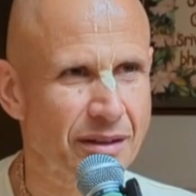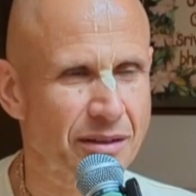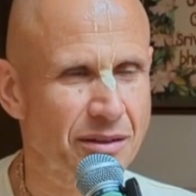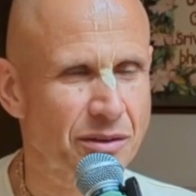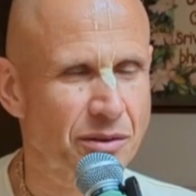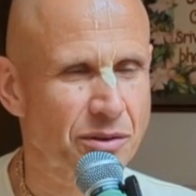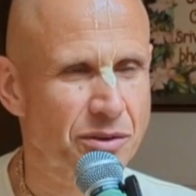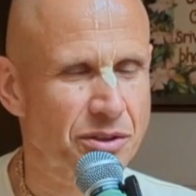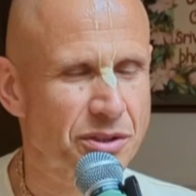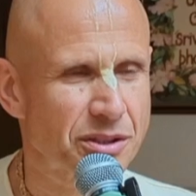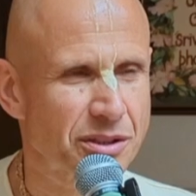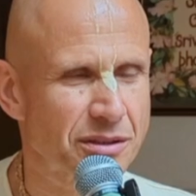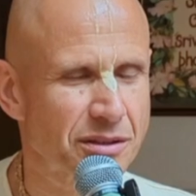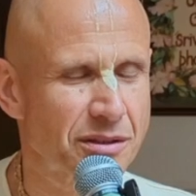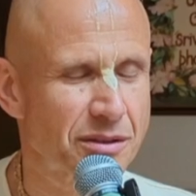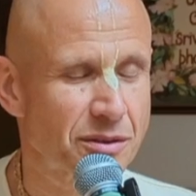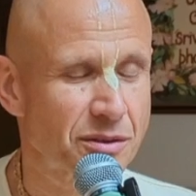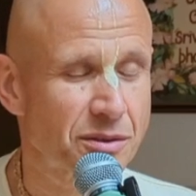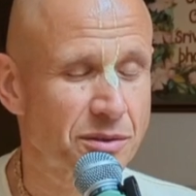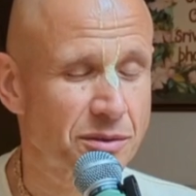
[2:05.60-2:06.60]

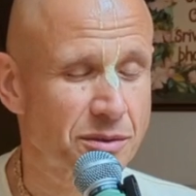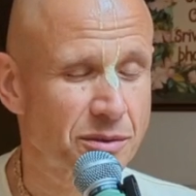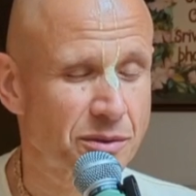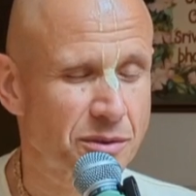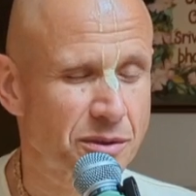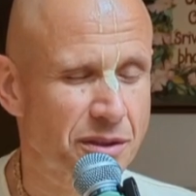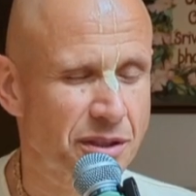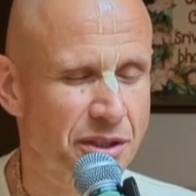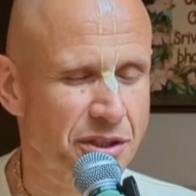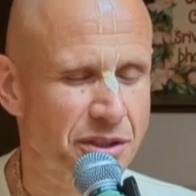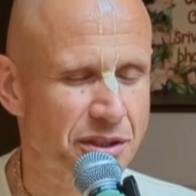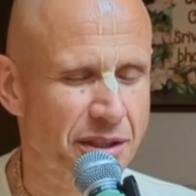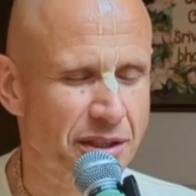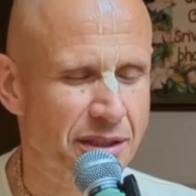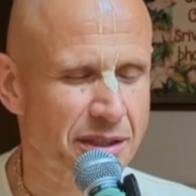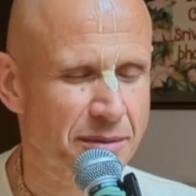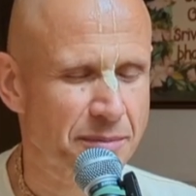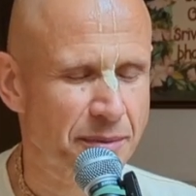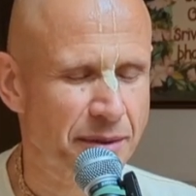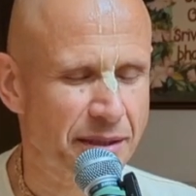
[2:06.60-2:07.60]
Lord Krishna
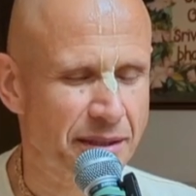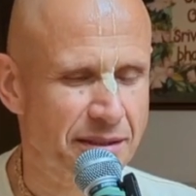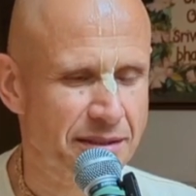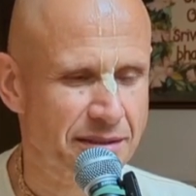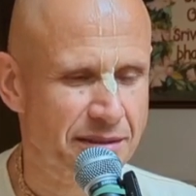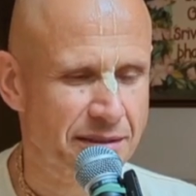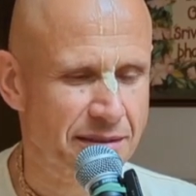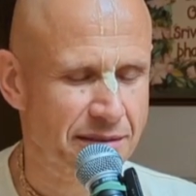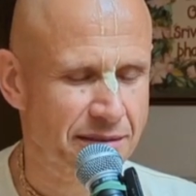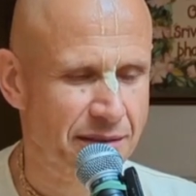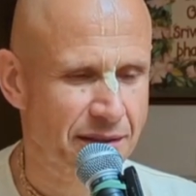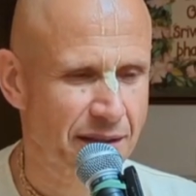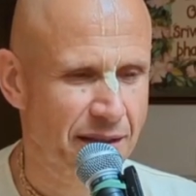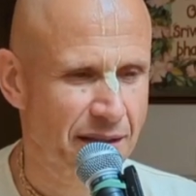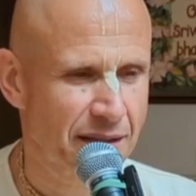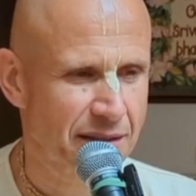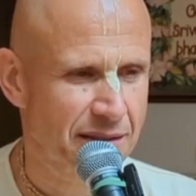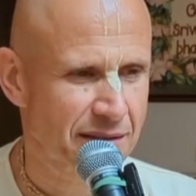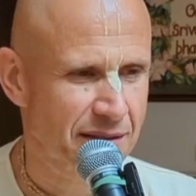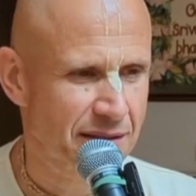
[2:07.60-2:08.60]
explains
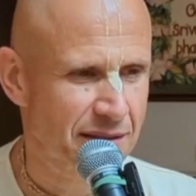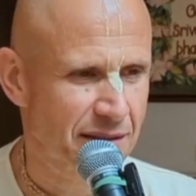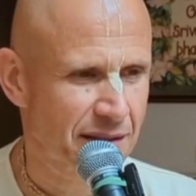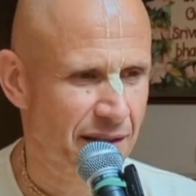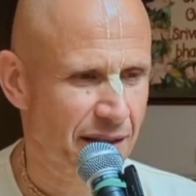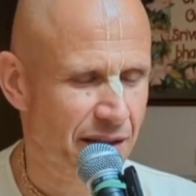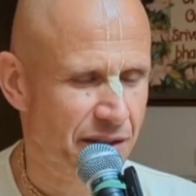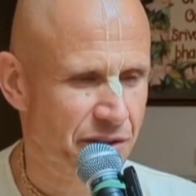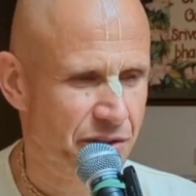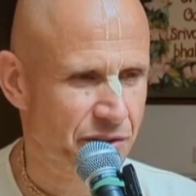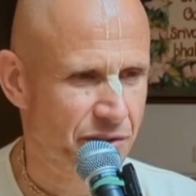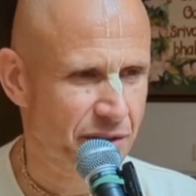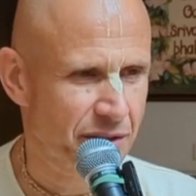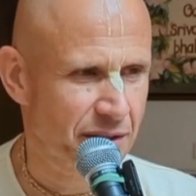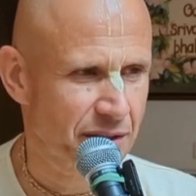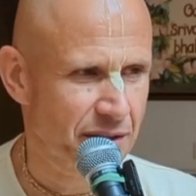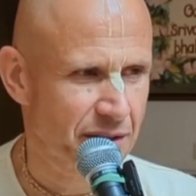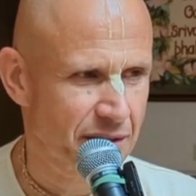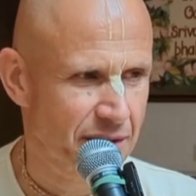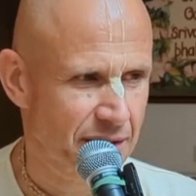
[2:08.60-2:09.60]
that
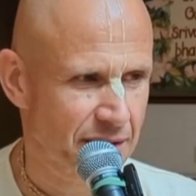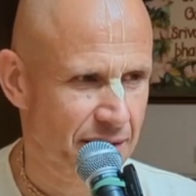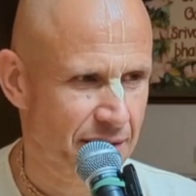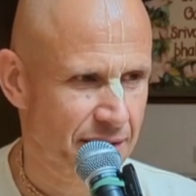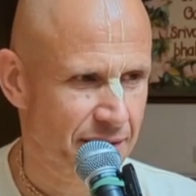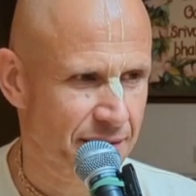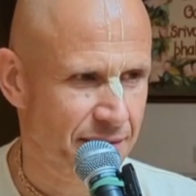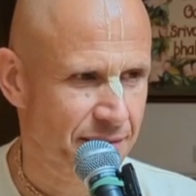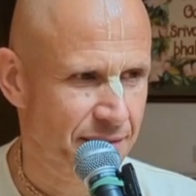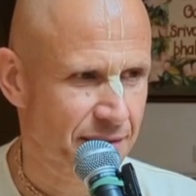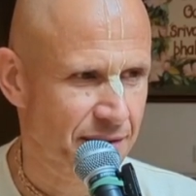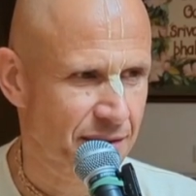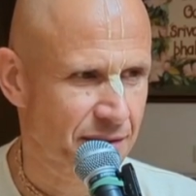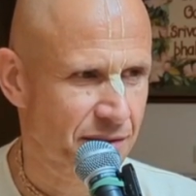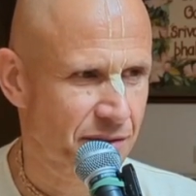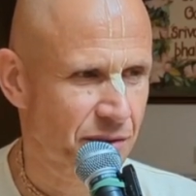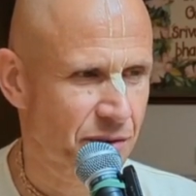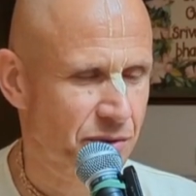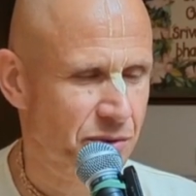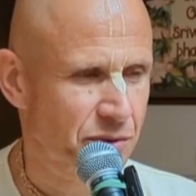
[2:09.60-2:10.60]
actually
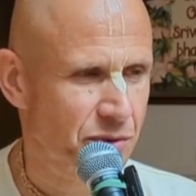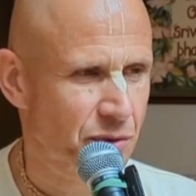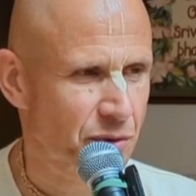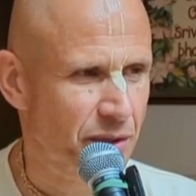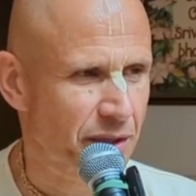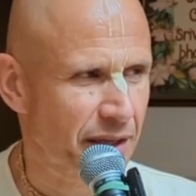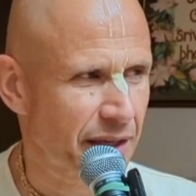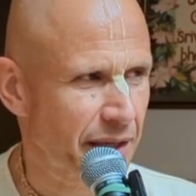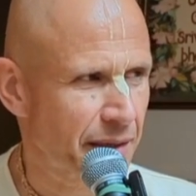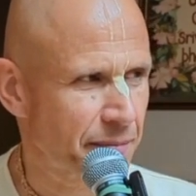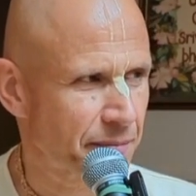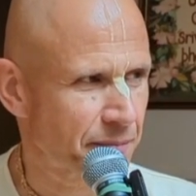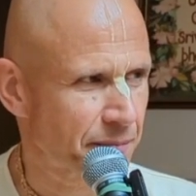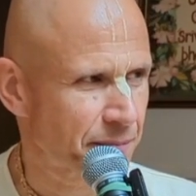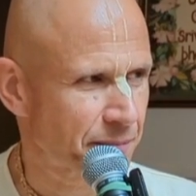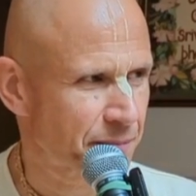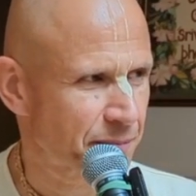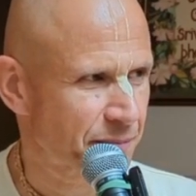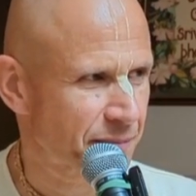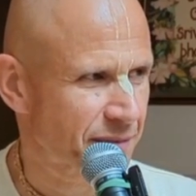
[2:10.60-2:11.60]
those who
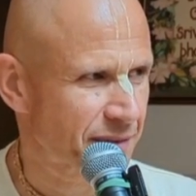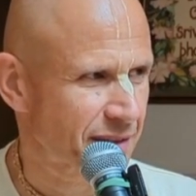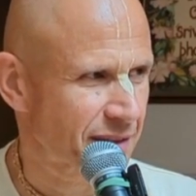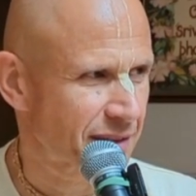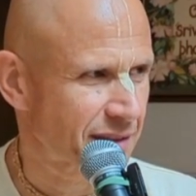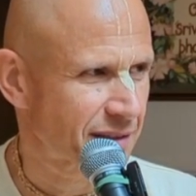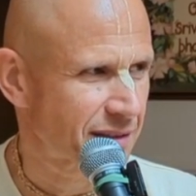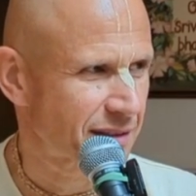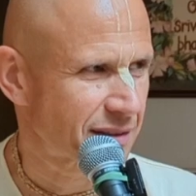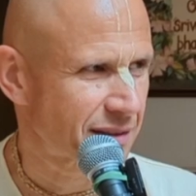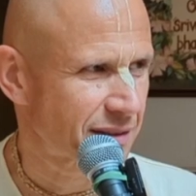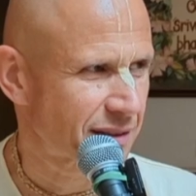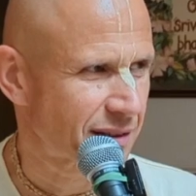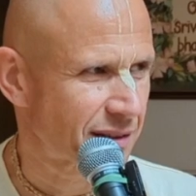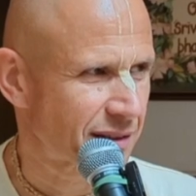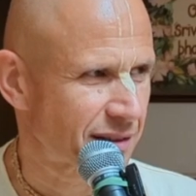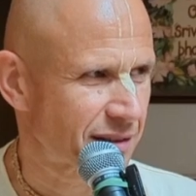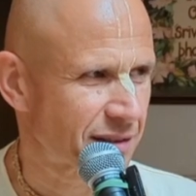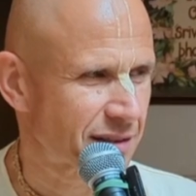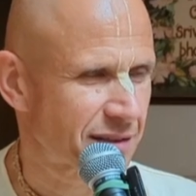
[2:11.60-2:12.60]
claim that
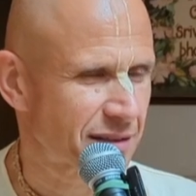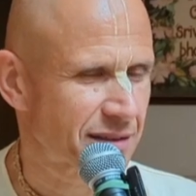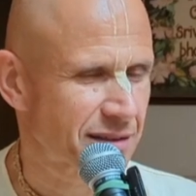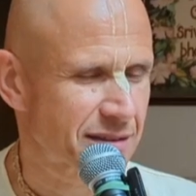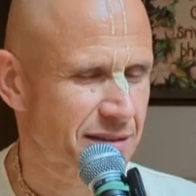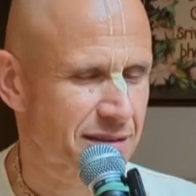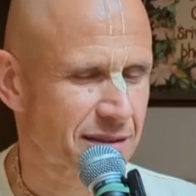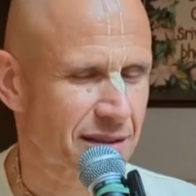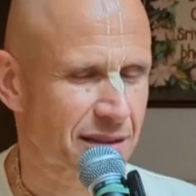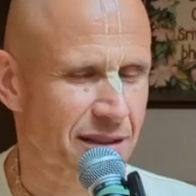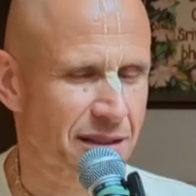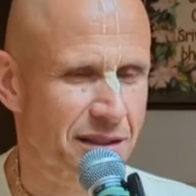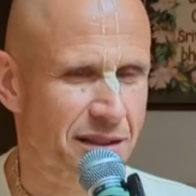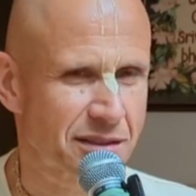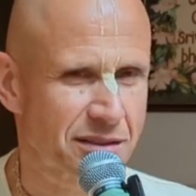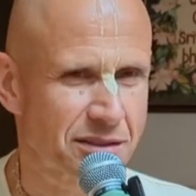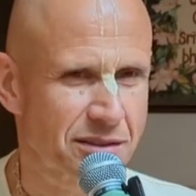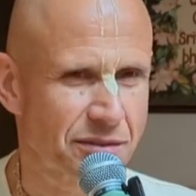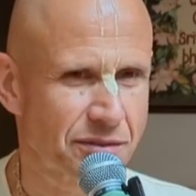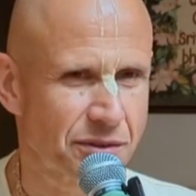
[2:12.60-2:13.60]
they are
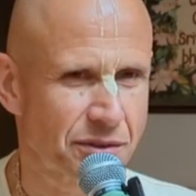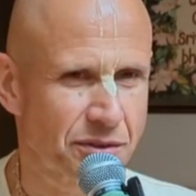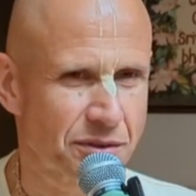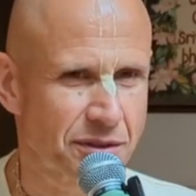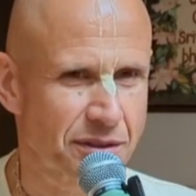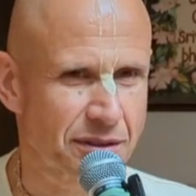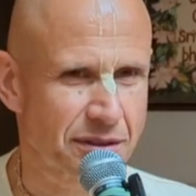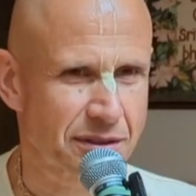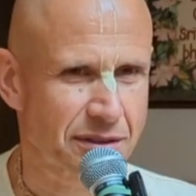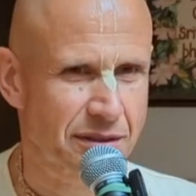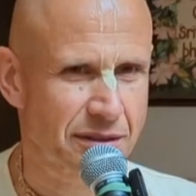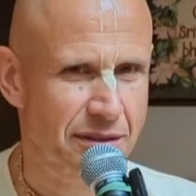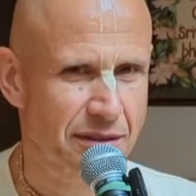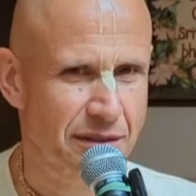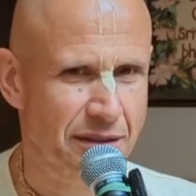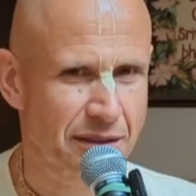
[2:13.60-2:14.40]
his devotees,